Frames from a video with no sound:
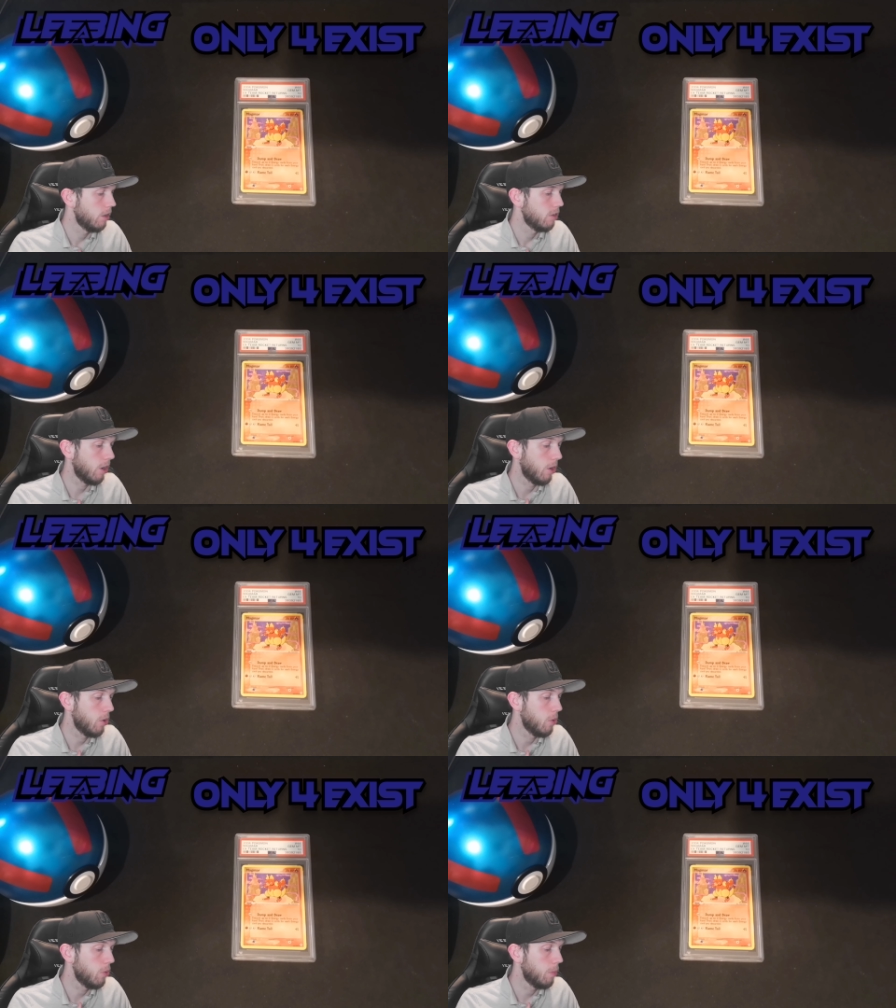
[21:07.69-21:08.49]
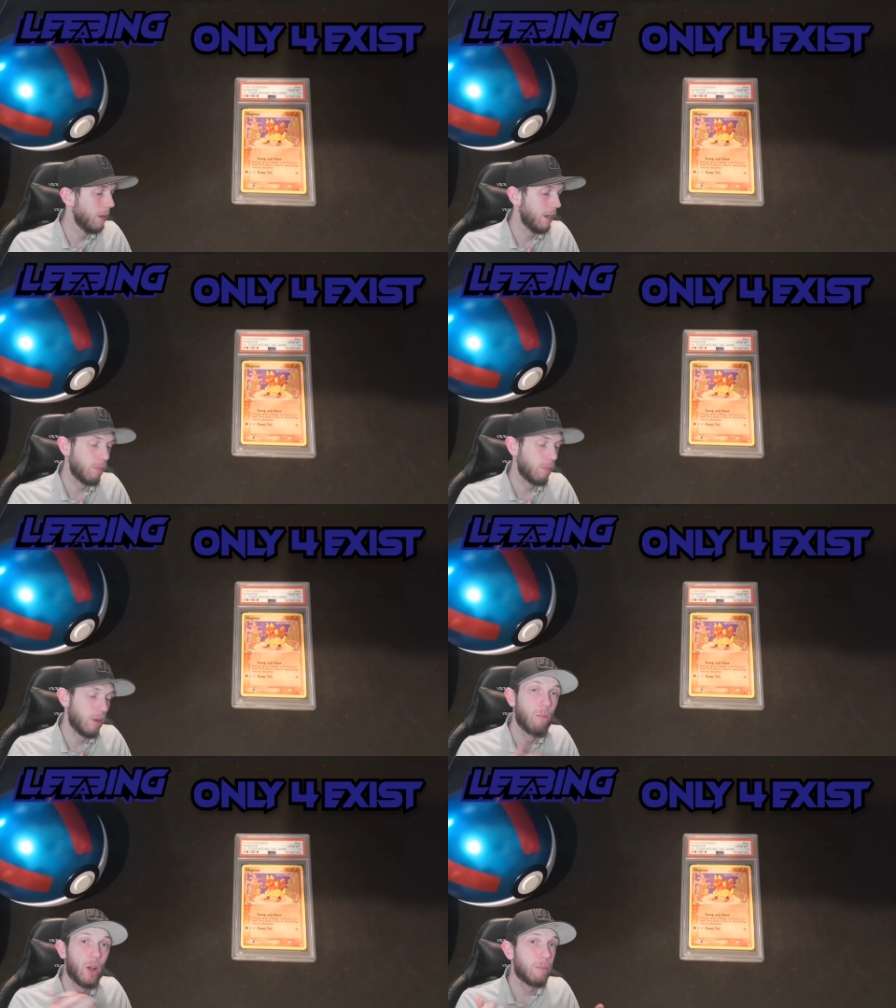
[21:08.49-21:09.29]
So Magmar
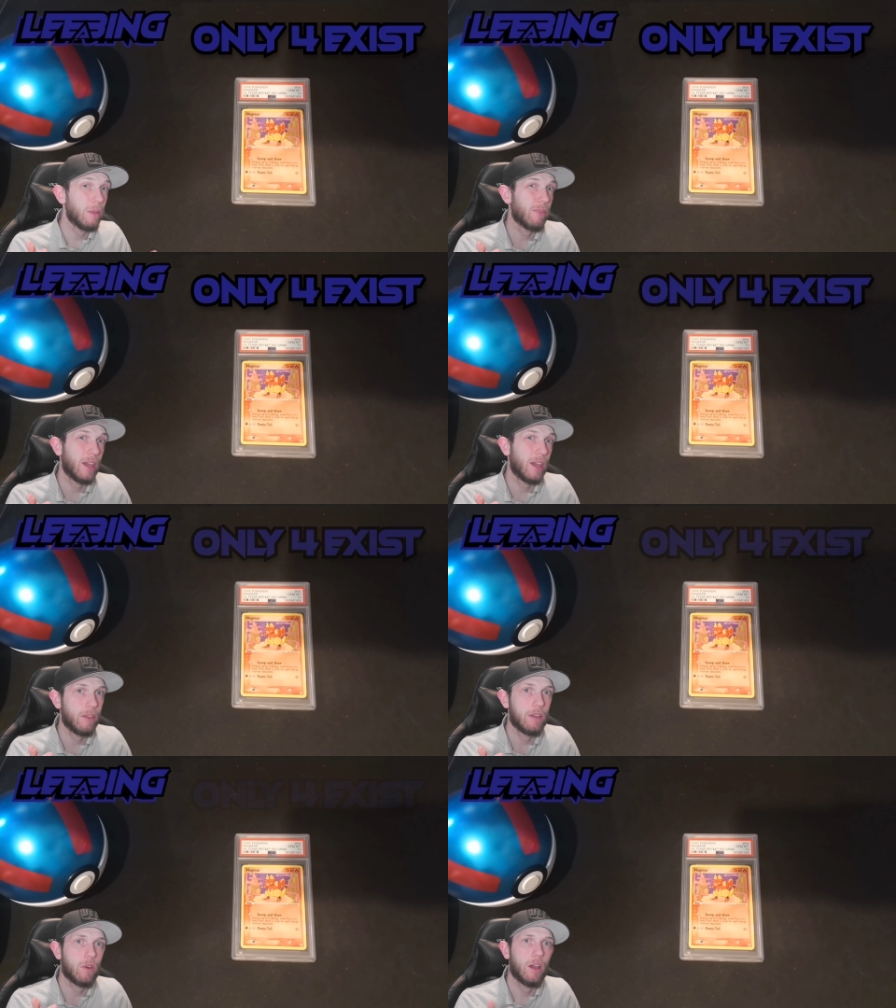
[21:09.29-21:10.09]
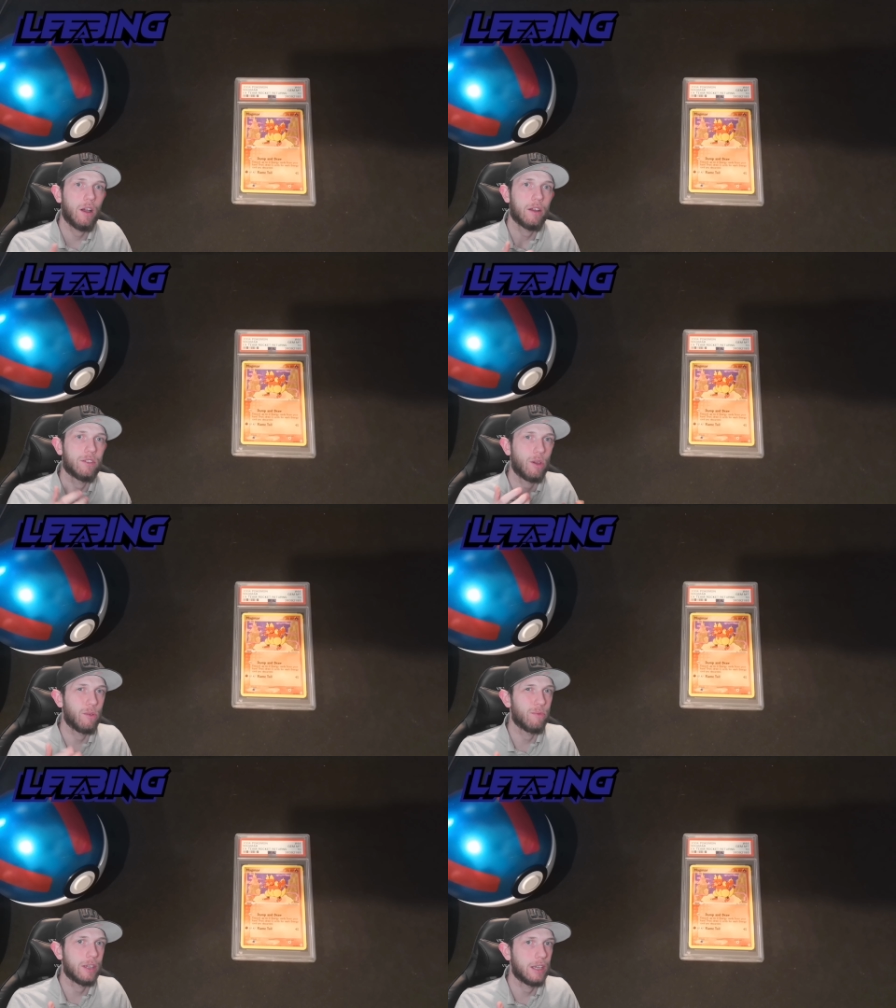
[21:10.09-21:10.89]
might be a fan favourite. I don't
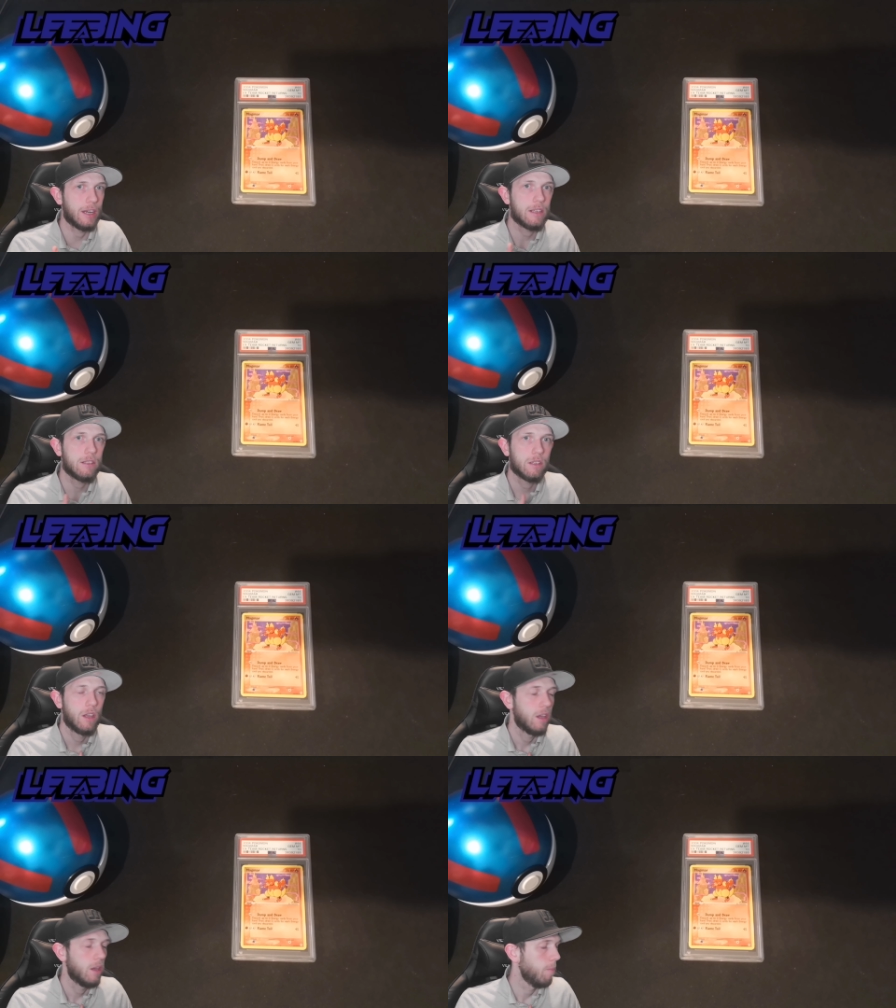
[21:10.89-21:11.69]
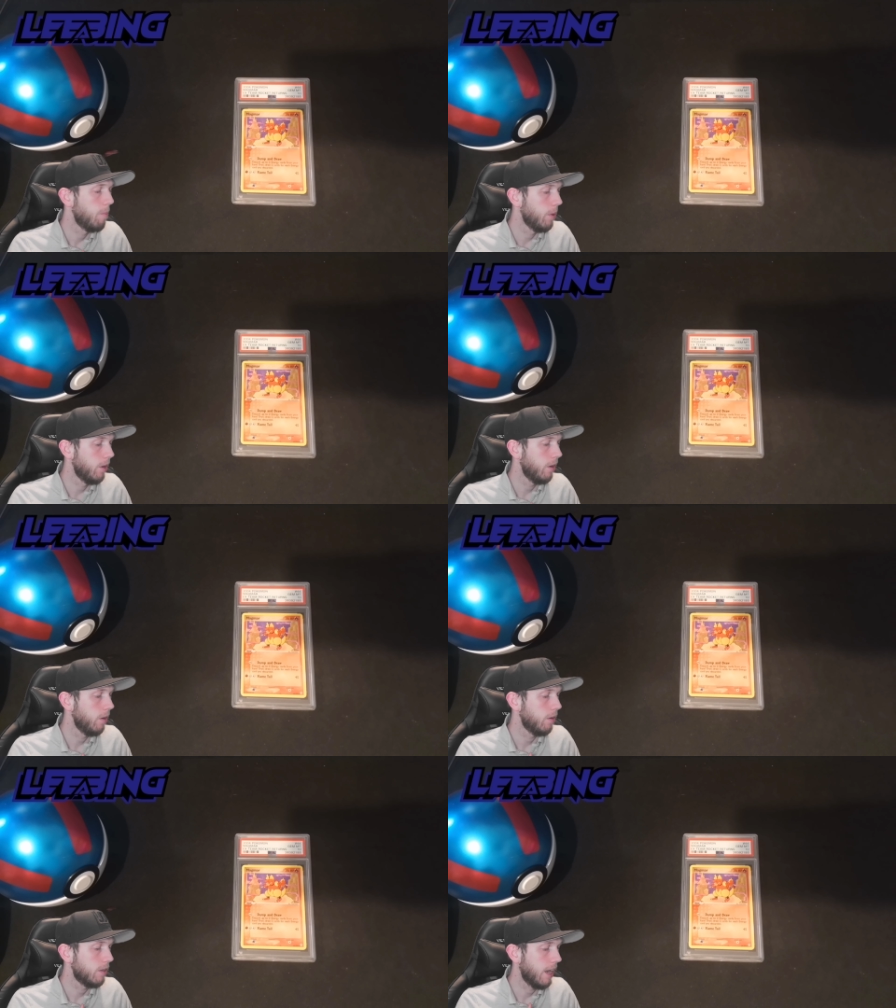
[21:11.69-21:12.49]
think it is, but
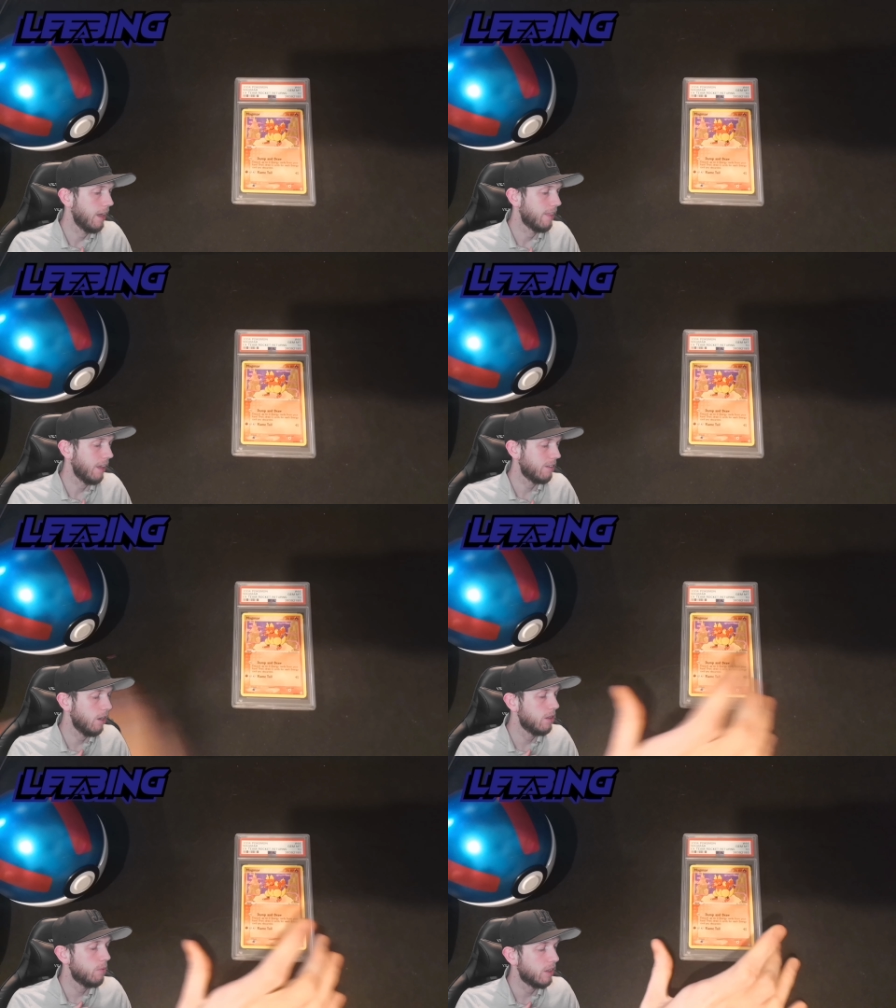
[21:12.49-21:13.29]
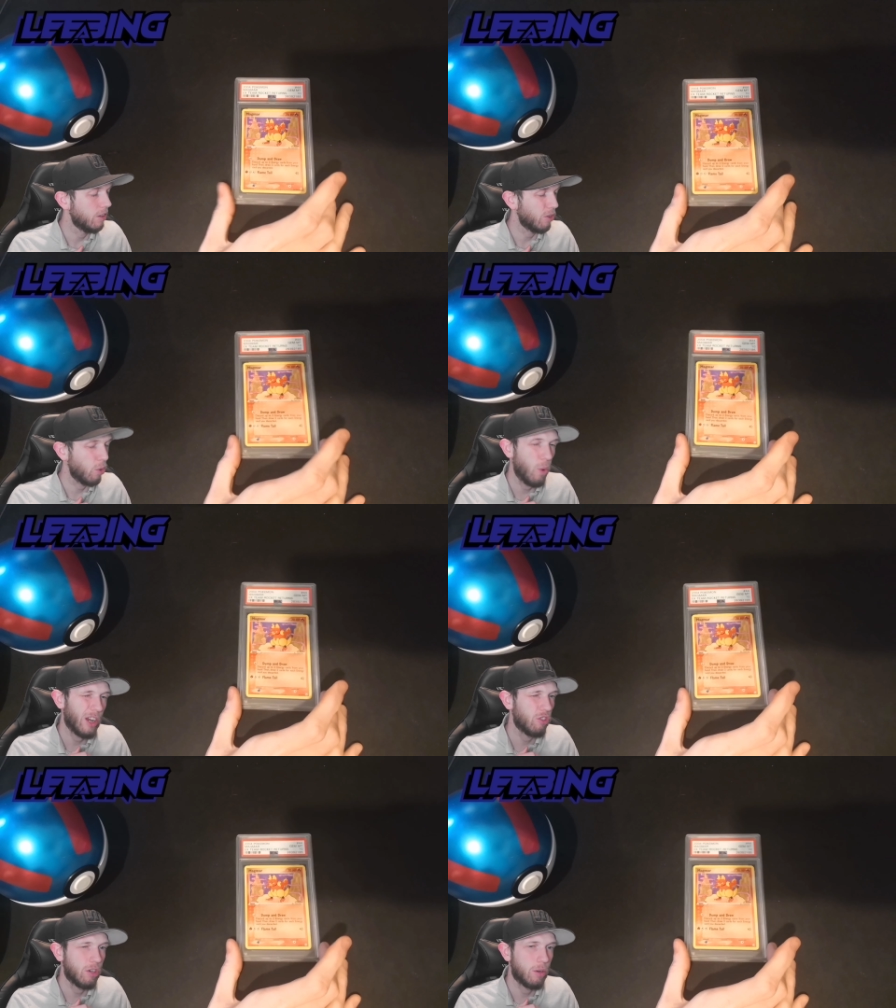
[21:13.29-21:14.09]
yeah, that's the only thing that's
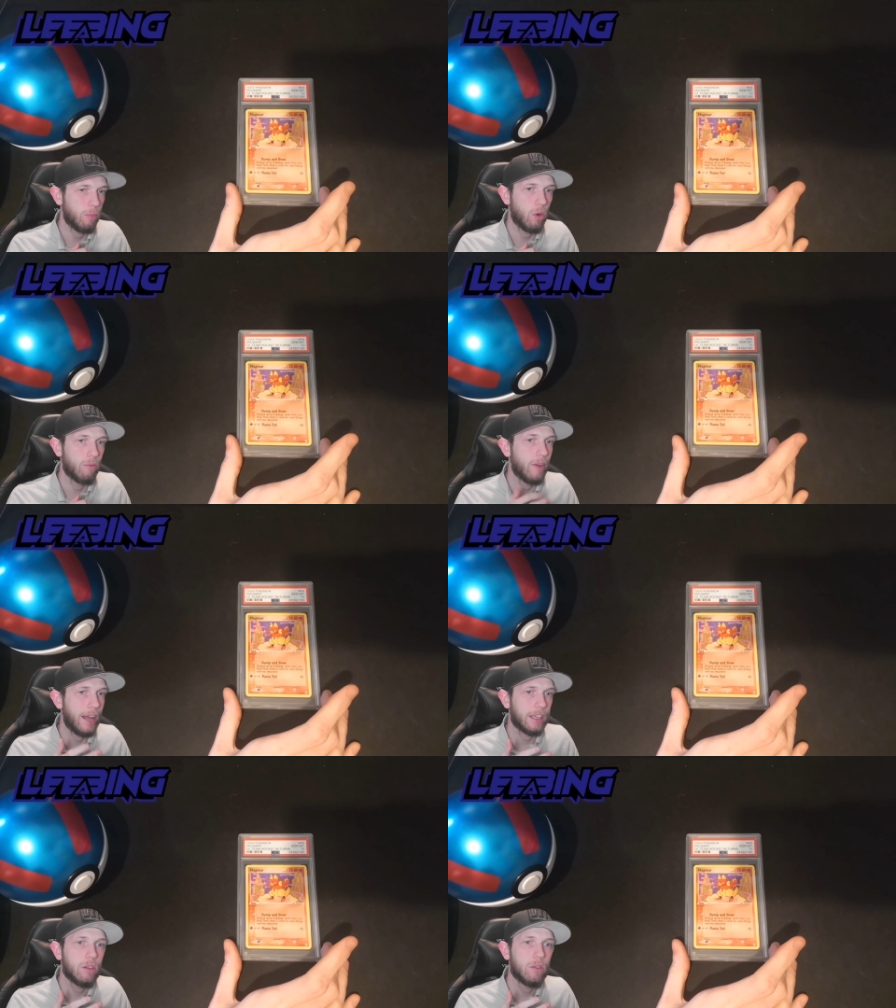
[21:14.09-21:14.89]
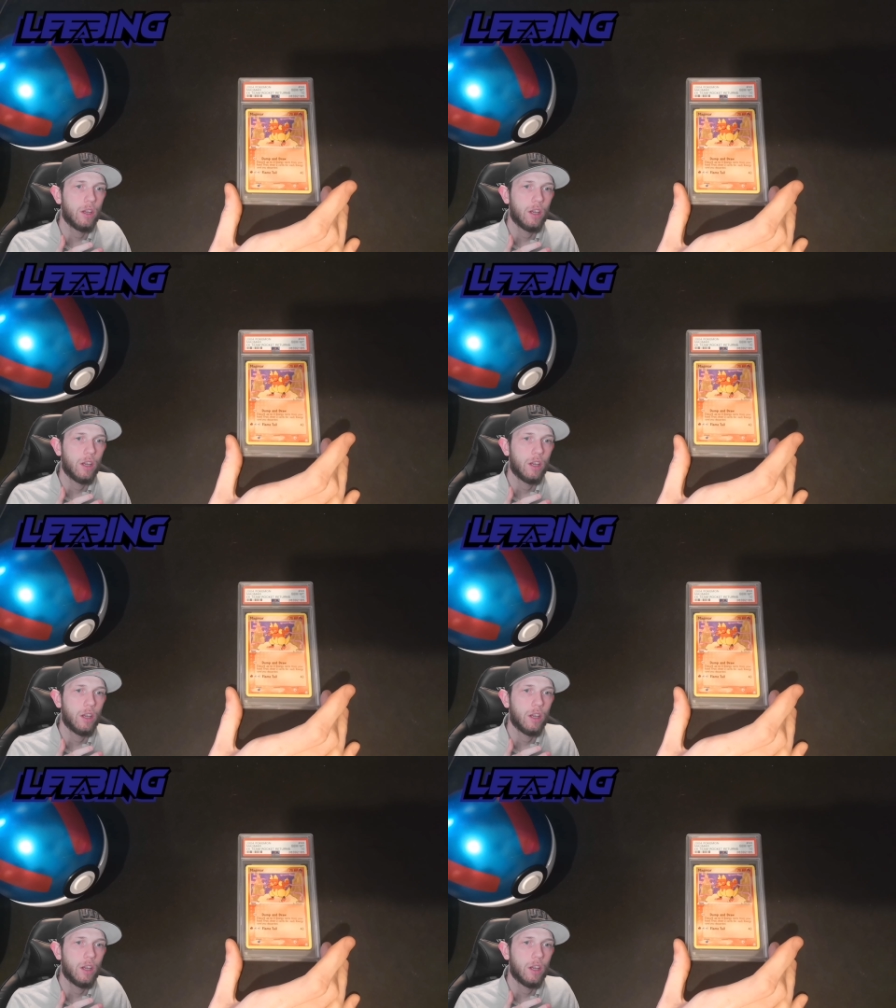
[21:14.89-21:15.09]
questionable on value.